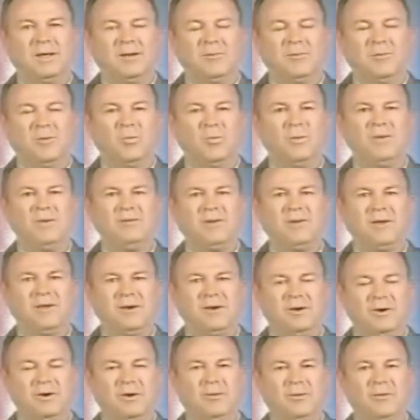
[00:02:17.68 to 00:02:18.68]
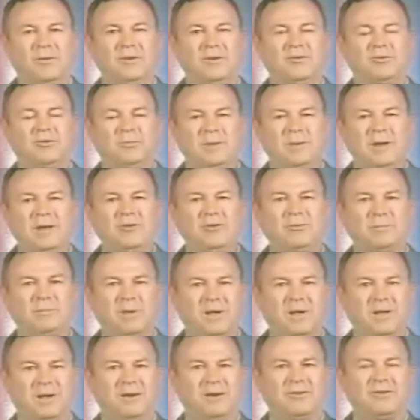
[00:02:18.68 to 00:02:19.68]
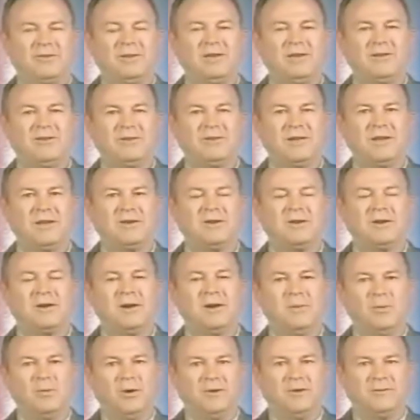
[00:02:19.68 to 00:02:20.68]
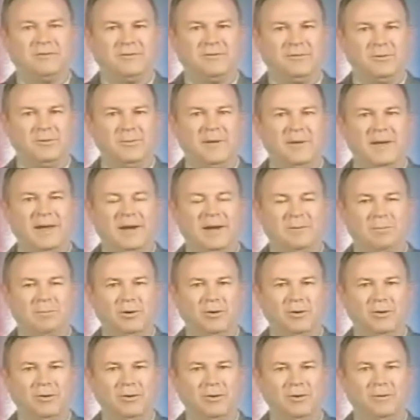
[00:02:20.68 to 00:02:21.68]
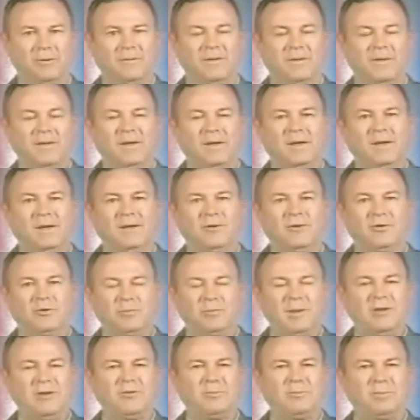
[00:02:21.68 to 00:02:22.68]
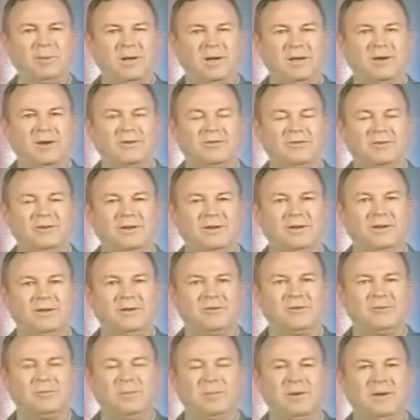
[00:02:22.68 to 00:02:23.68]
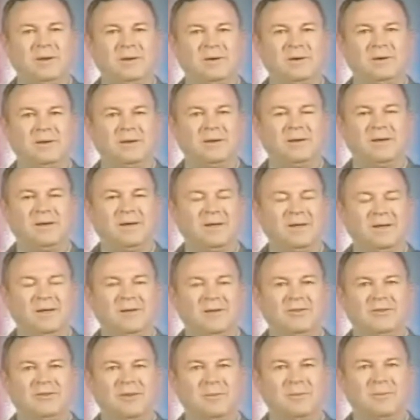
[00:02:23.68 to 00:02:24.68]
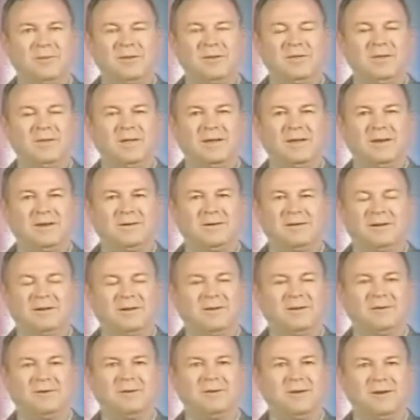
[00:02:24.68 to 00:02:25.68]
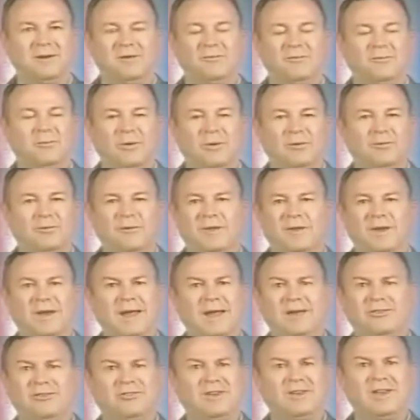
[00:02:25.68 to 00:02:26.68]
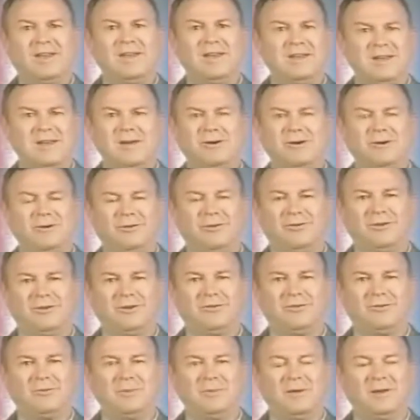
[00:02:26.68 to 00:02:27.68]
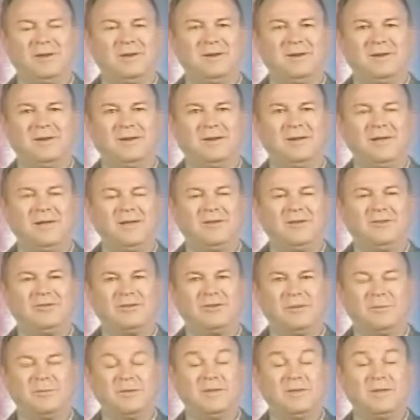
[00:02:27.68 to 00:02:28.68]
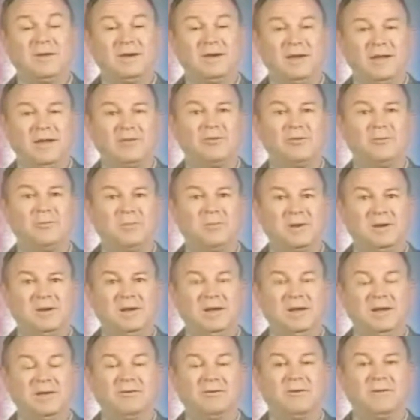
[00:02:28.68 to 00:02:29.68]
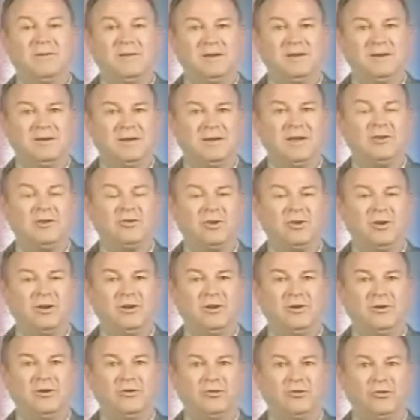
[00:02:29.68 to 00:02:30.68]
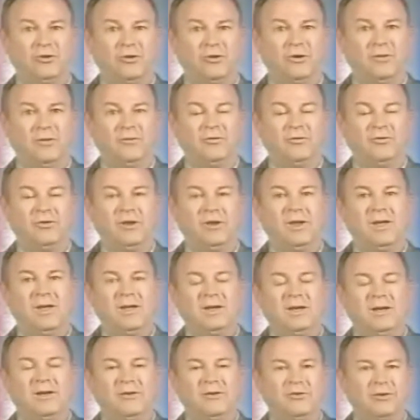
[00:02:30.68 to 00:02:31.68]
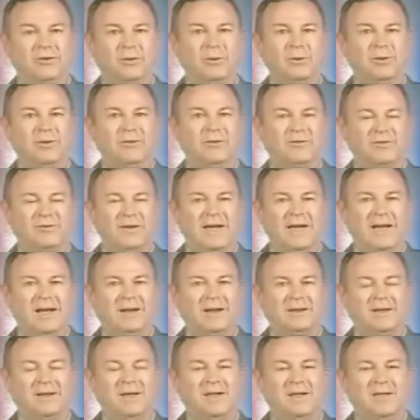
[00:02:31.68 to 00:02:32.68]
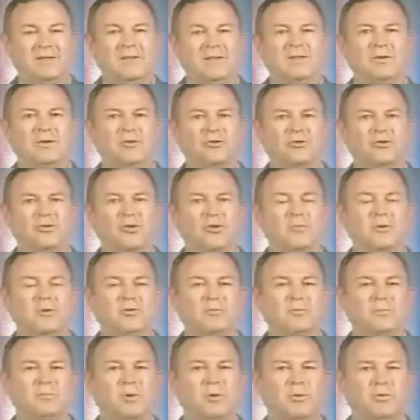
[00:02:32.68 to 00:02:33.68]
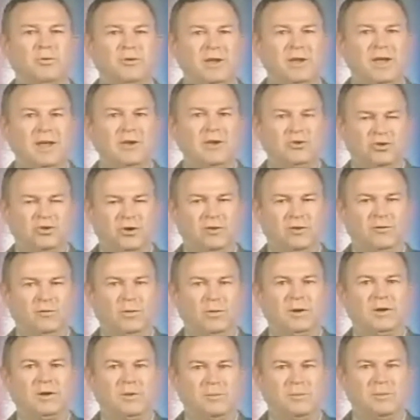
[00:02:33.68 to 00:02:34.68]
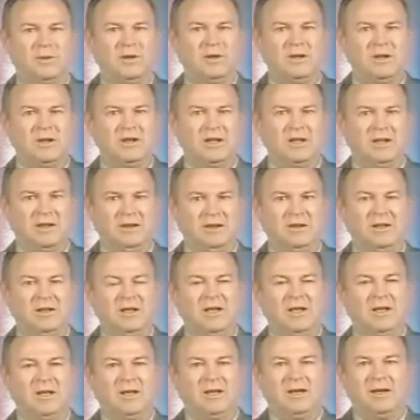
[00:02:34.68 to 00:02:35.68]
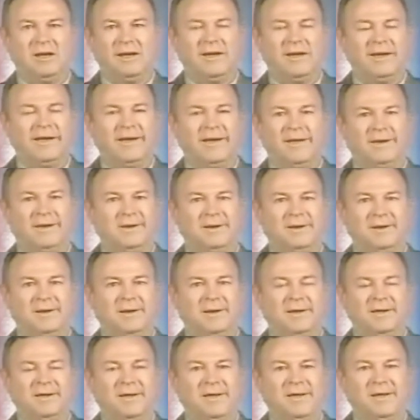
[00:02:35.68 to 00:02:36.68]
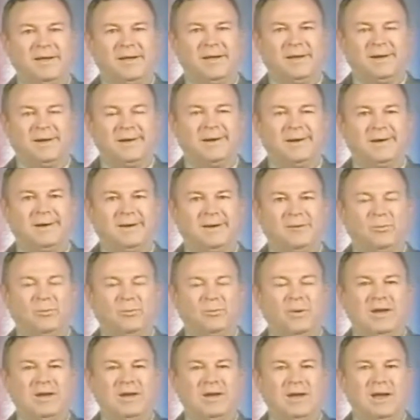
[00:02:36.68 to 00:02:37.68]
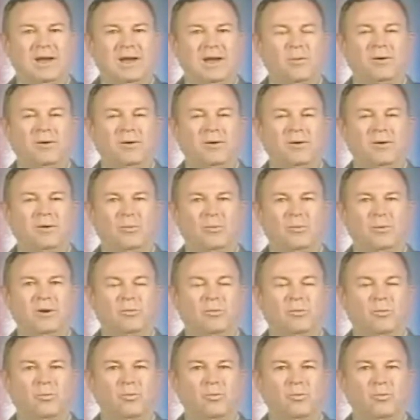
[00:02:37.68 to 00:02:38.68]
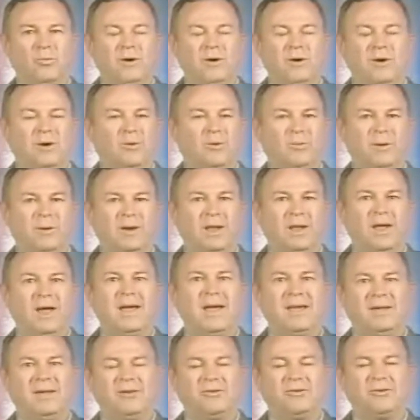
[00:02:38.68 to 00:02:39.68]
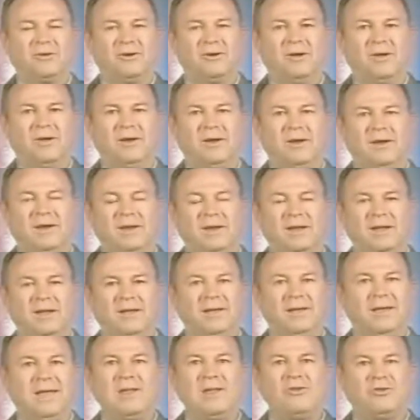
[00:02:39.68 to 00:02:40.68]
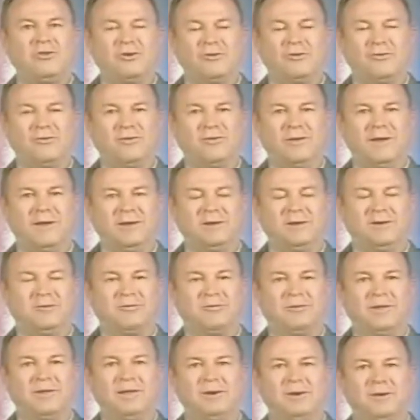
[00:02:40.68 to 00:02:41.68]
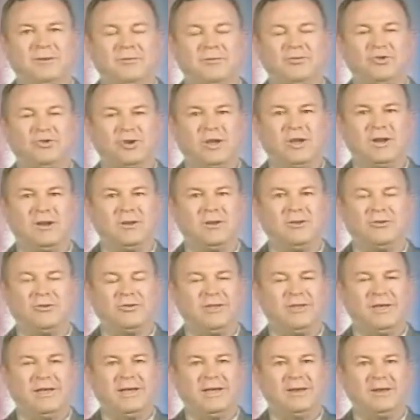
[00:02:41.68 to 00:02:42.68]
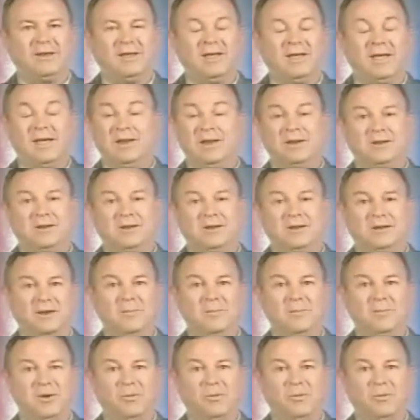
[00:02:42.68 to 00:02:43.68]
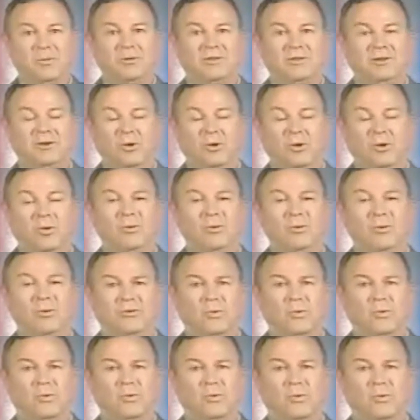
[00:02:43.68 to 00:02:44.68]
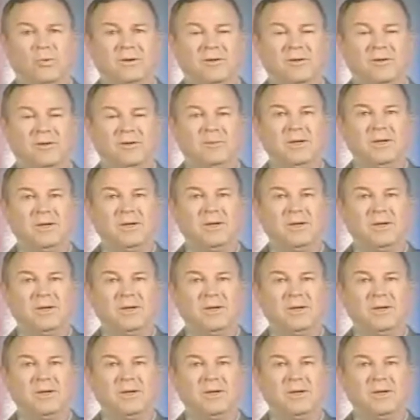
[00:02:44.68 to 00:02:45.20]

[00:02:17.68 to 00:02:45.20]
But we've got to know that space policy has got to come off of the back burner. Space policy has been something that, well, for the last 10 years has been something that hasn't been given the attention it deserves, considering the fact that there's so much potential of what can be done. And right now, we are reliant on an ancient fleet, a fleet of shuttles that, and Columbia was the oldest one of them,